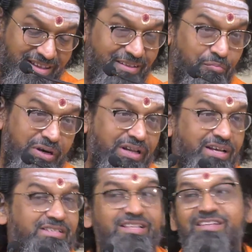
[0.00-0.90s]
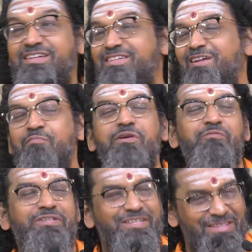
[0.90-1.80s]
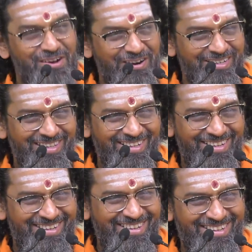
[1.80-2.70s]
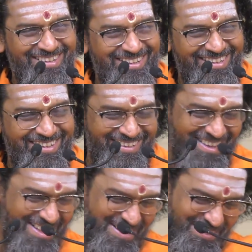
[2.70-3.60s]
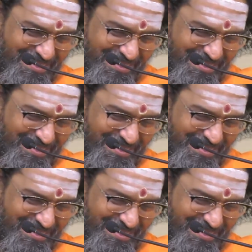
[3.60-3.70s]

But Asat itself, which is not there.